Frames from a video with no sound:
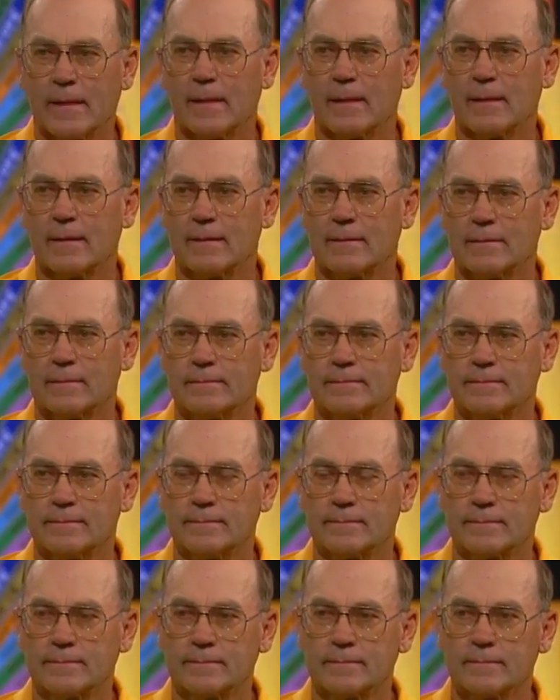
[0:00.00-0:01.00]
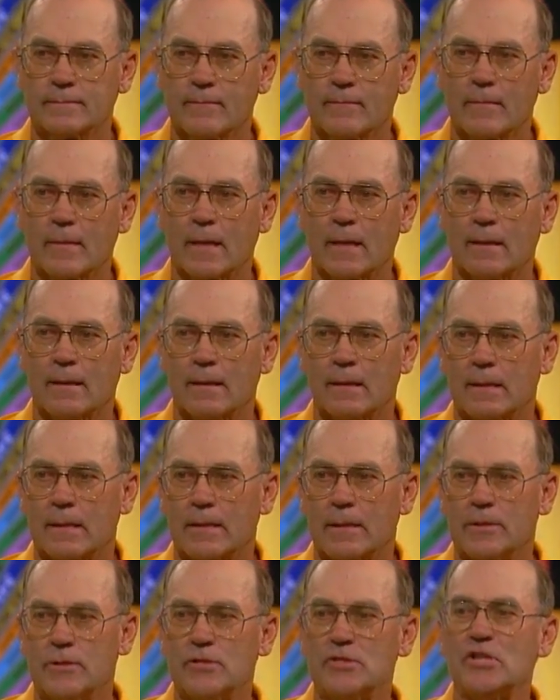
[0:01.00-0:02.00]
Gary, we need a letter, please.
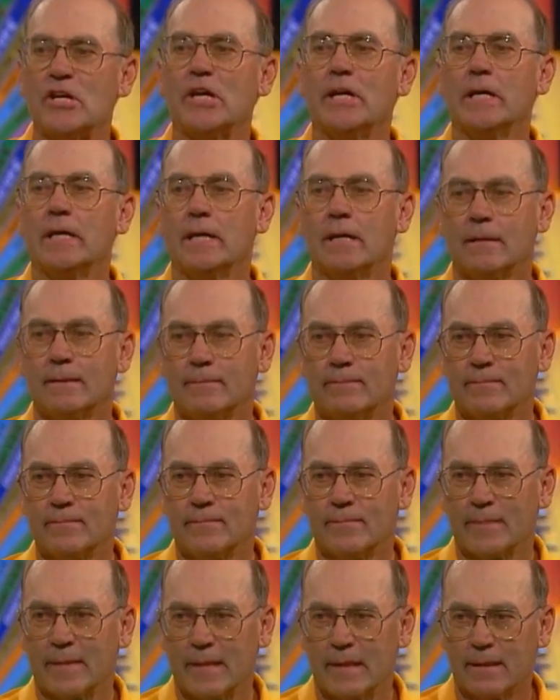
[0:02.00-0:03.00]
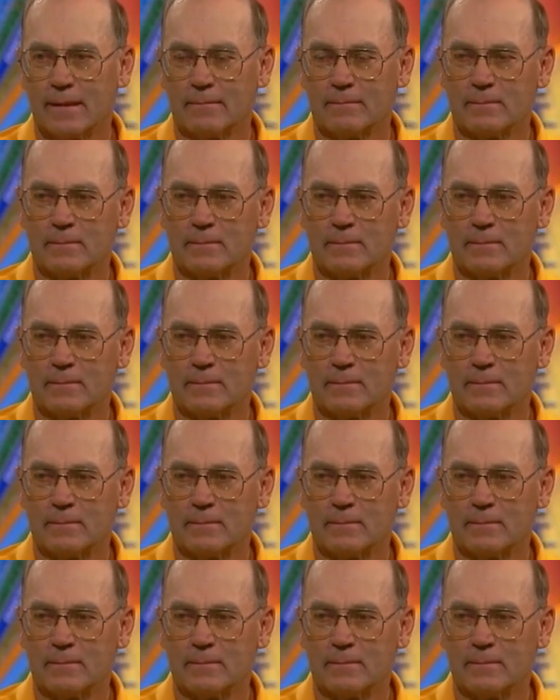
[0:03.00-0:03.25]
G. G. Yep.